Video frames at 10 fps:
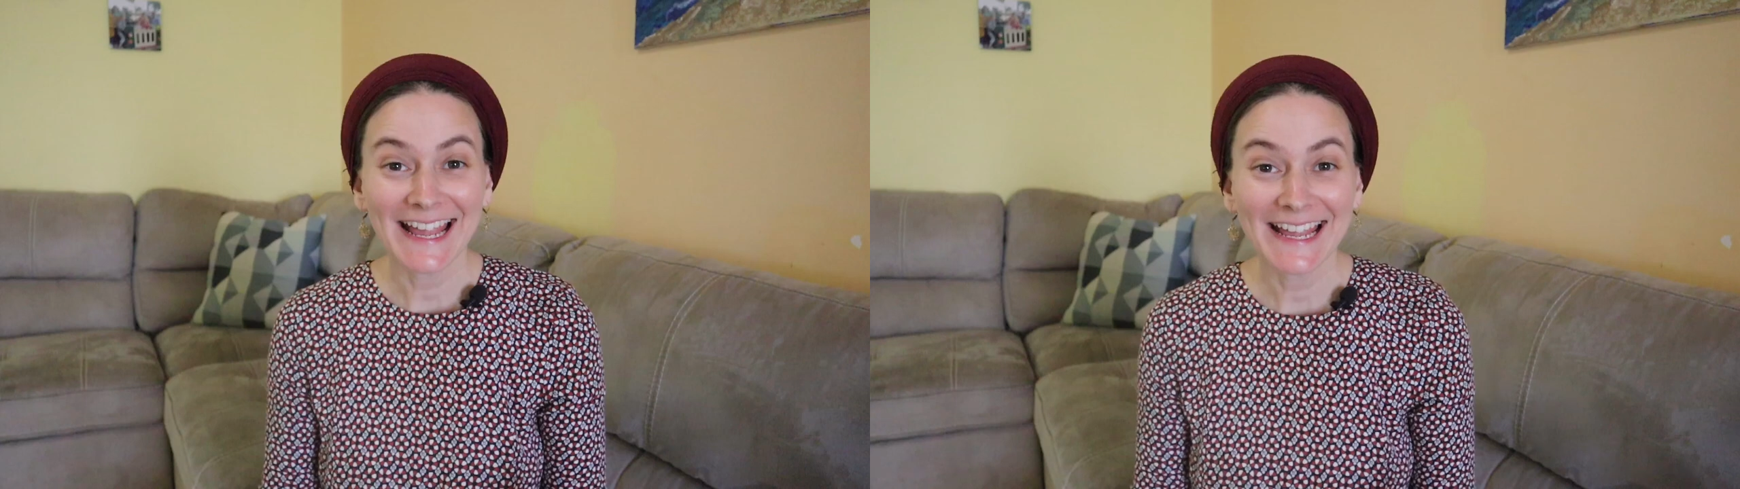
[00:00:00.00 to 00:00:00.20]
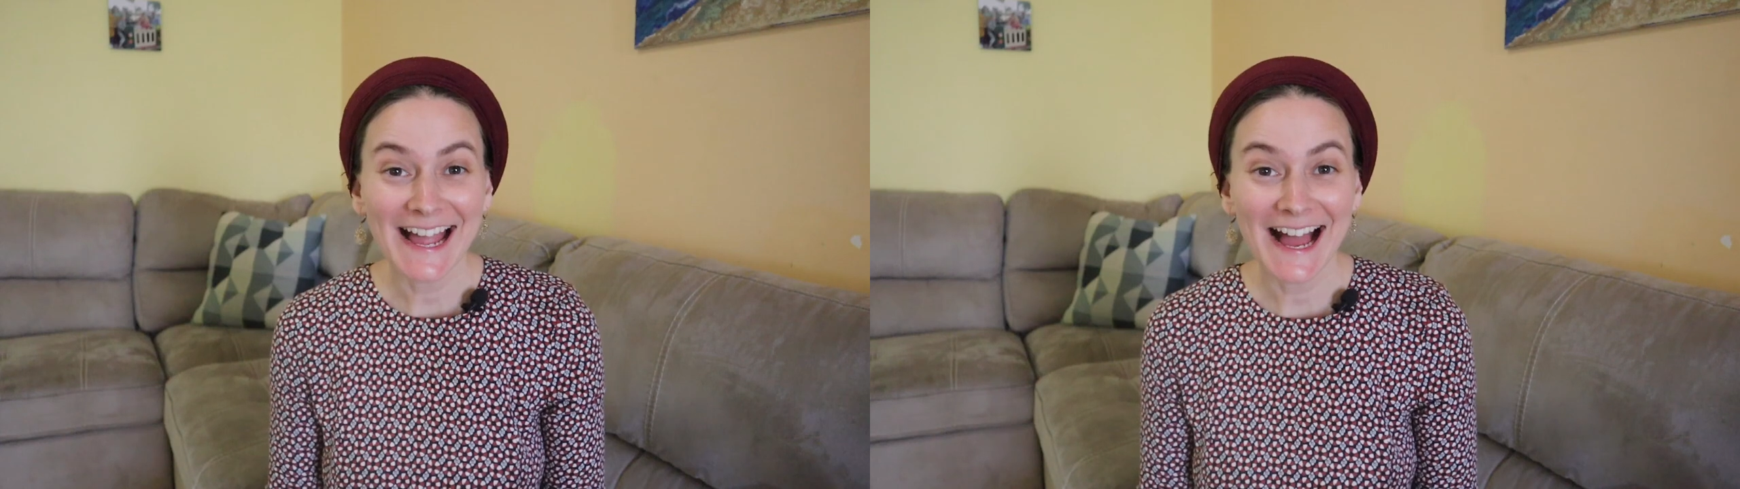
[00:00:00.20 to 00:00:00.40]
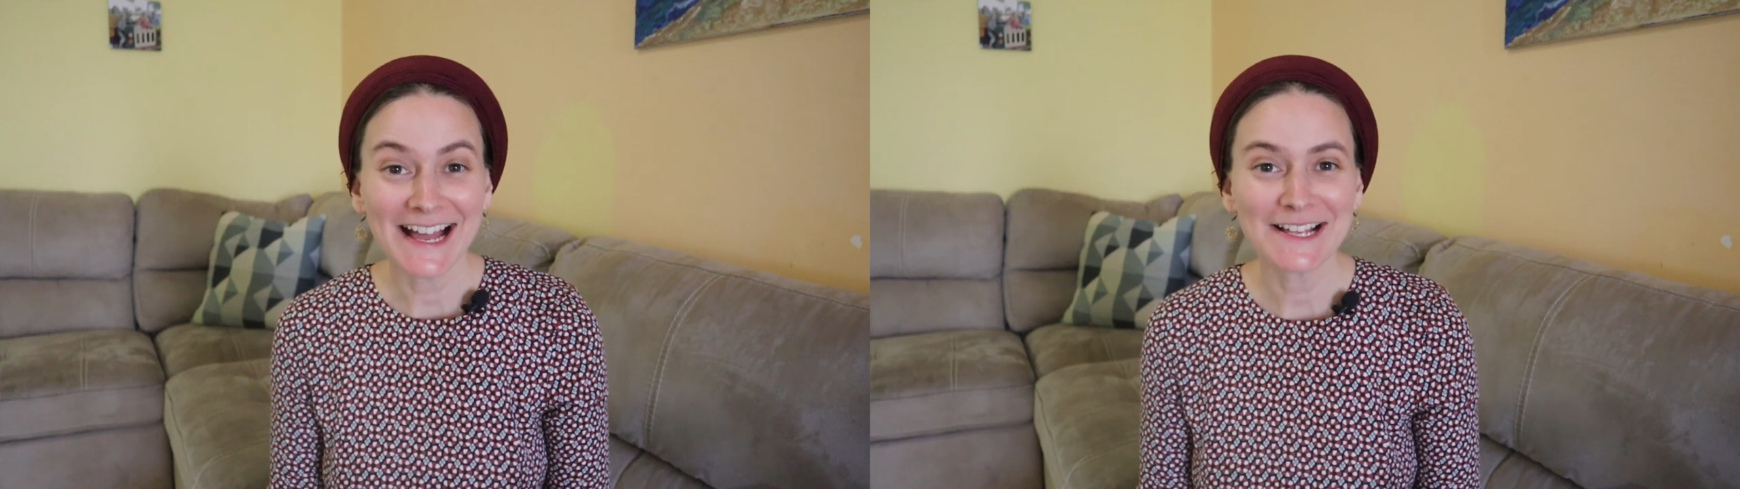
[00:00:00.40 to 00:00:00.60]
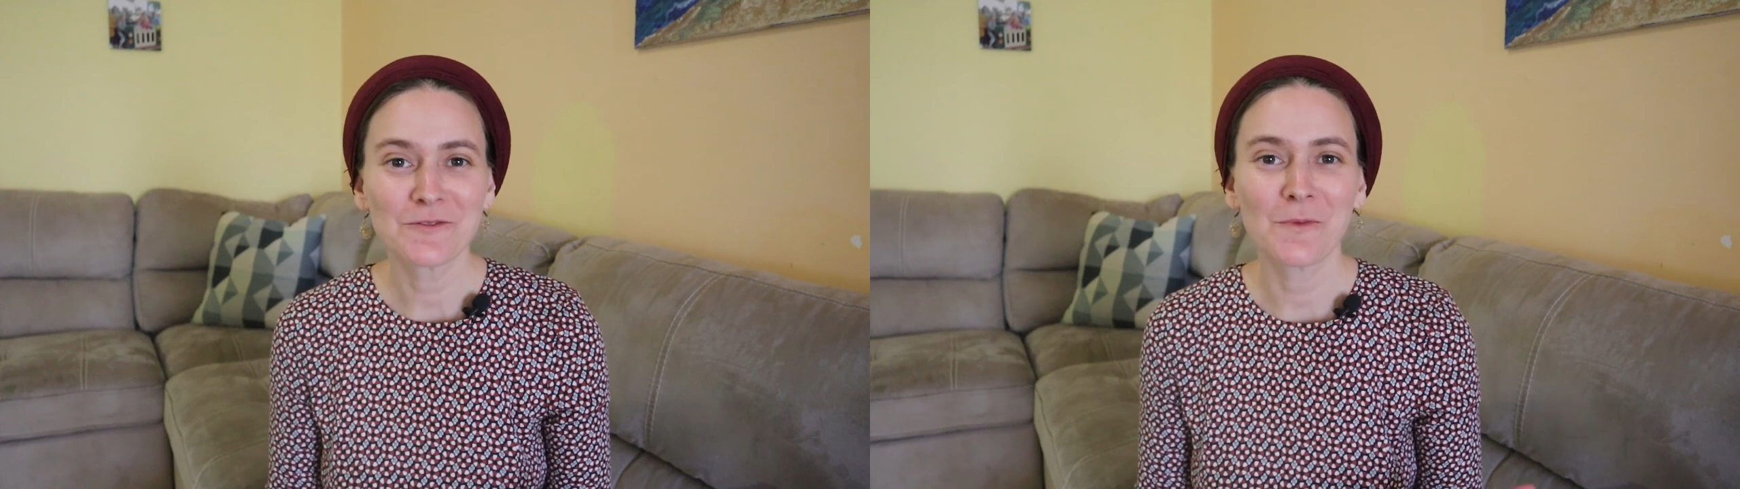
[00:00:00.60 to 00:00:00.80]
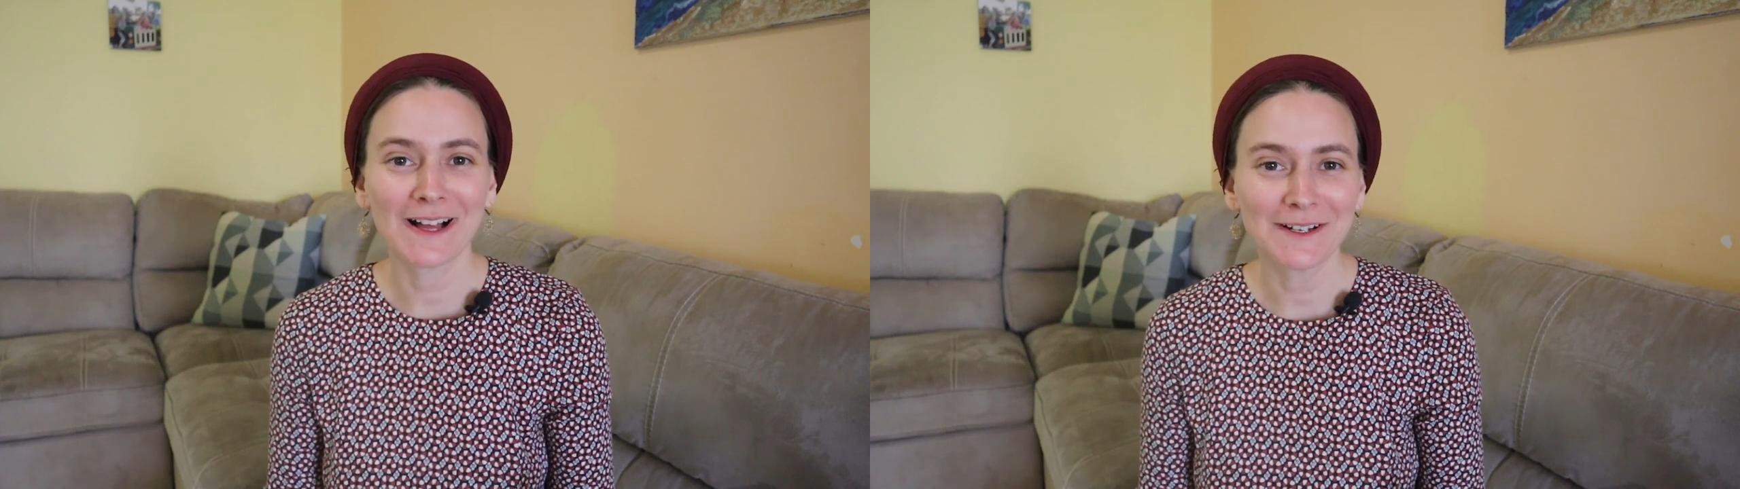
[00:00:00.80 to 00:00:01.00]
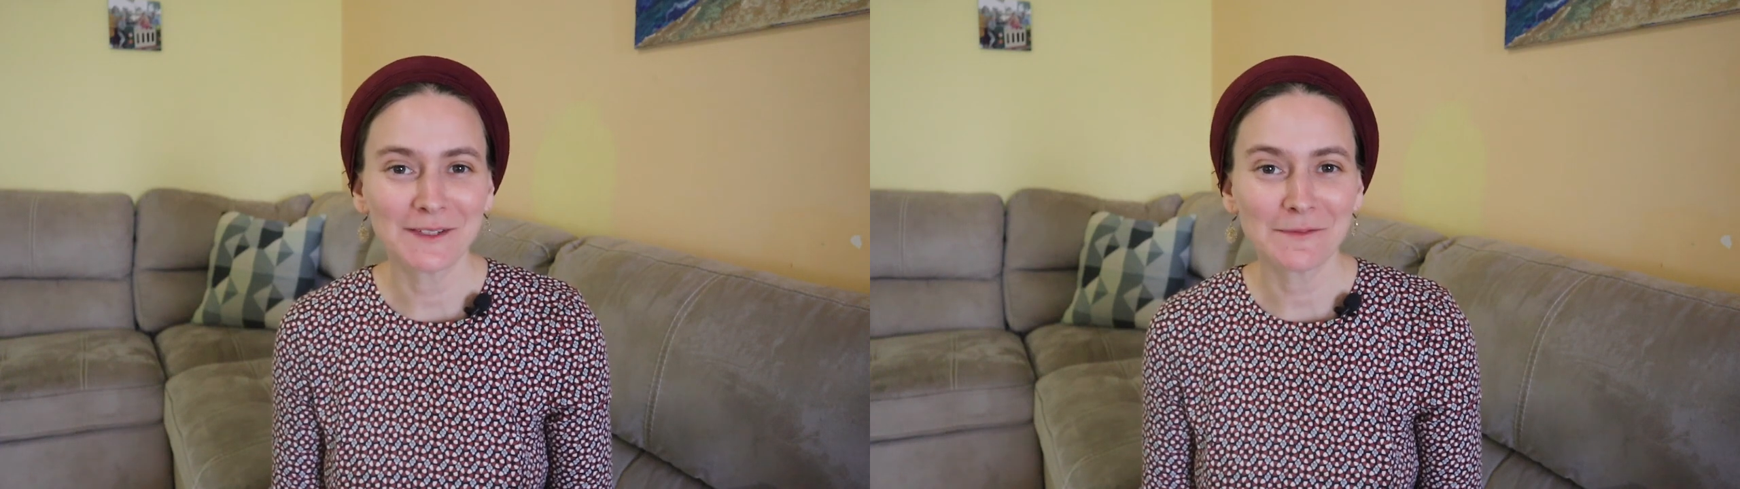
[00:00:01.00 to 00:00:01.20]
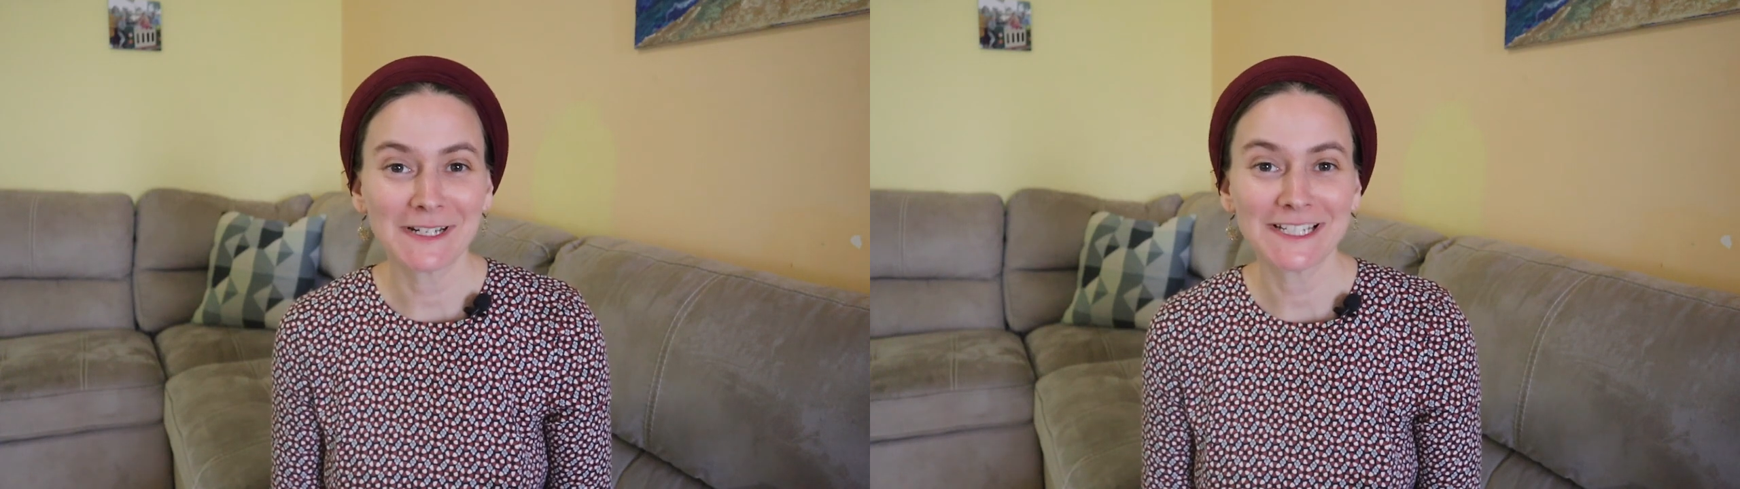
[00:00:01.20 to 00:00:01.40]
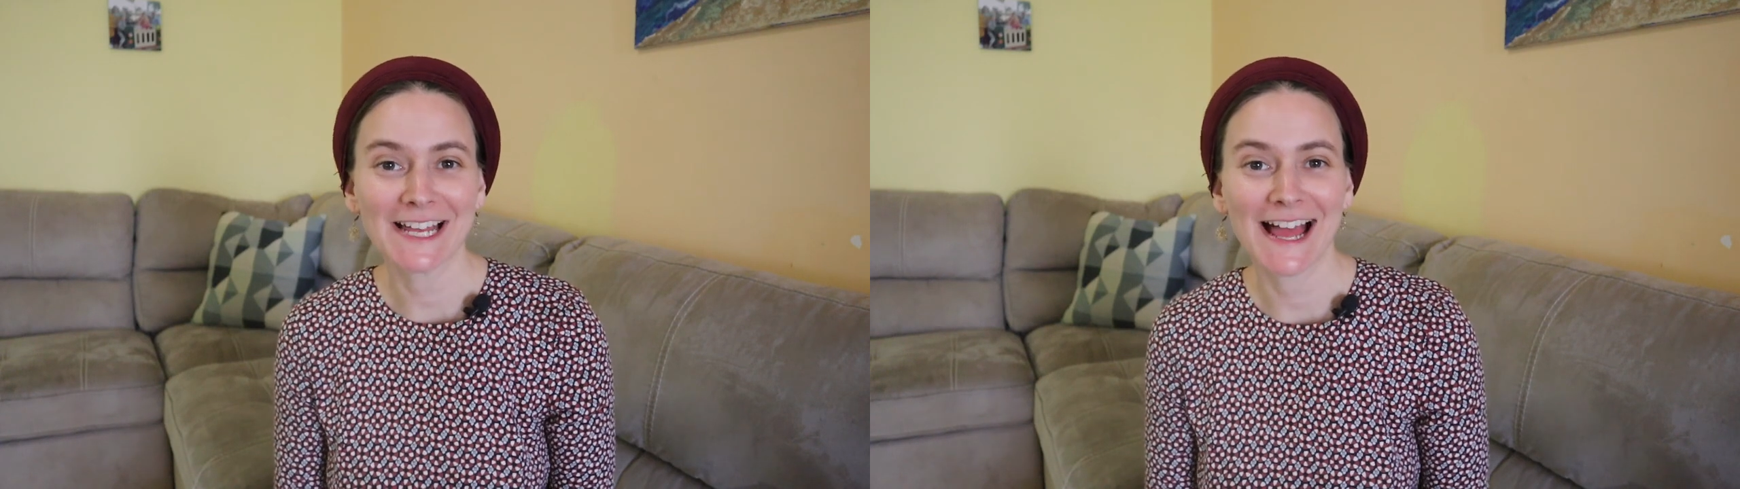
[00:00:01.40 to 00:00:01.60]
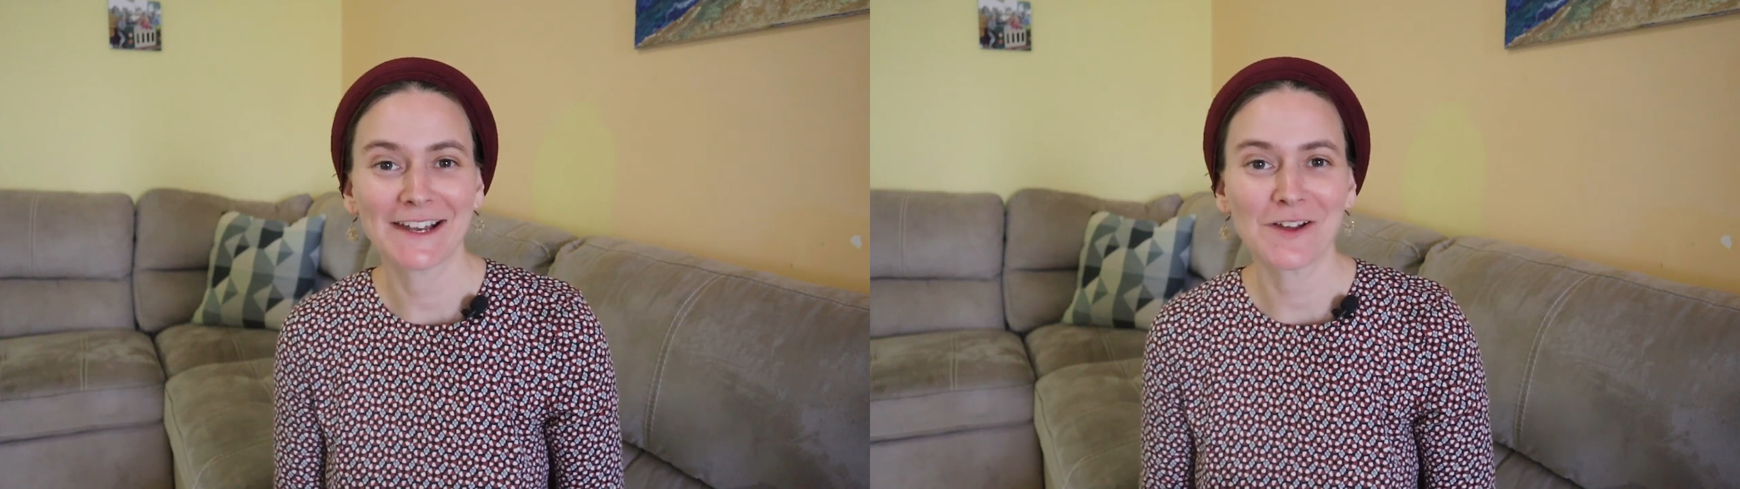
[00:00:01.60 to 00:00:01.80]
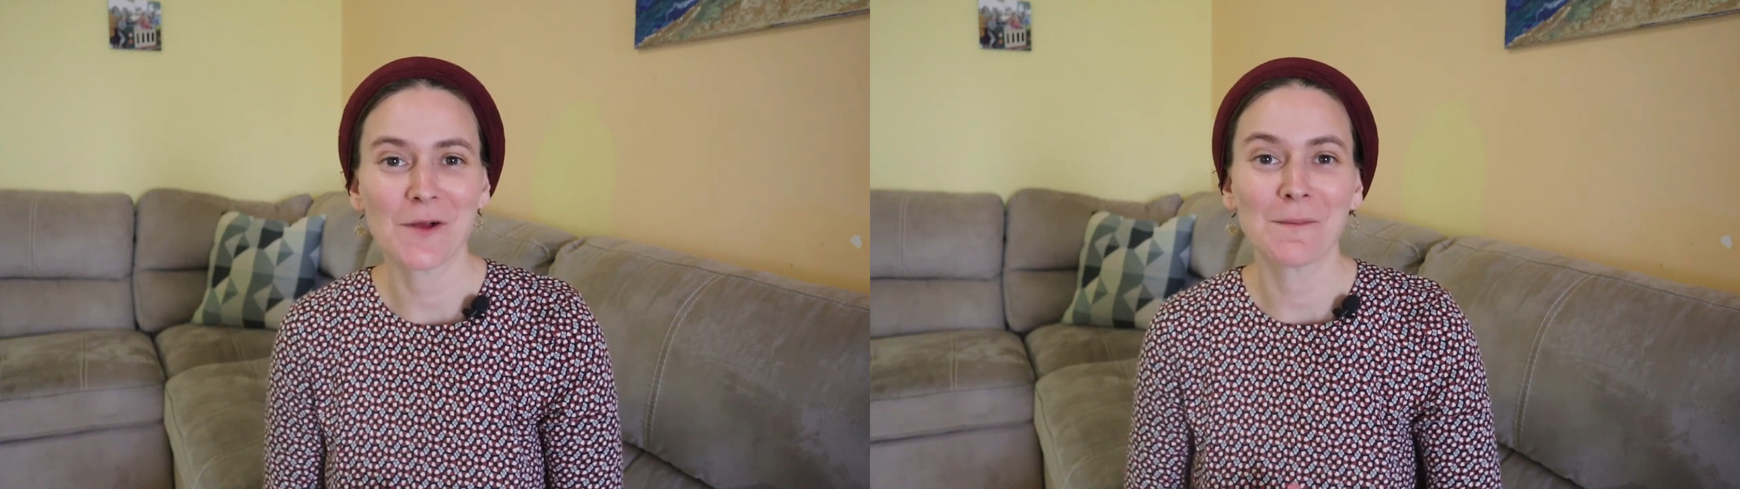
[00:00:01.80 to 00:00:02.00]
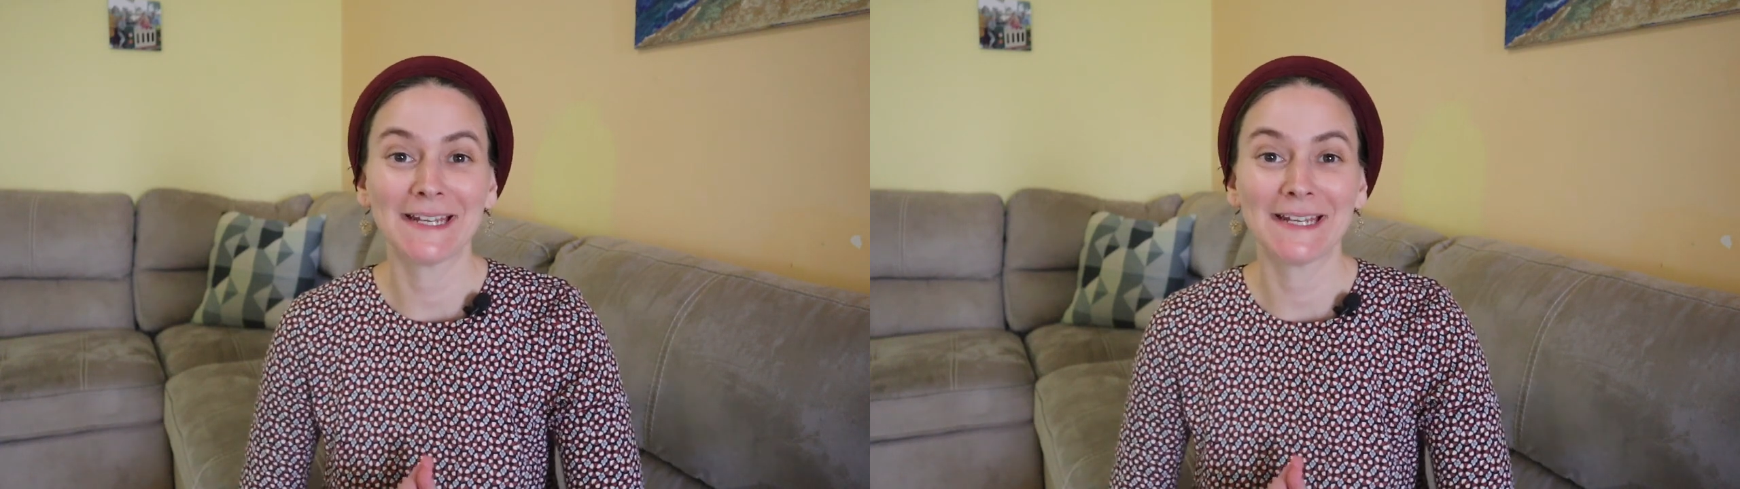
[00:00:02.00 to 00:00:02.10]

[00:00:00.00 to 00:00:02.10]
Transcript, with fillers: Hey guys, welcome to my channel.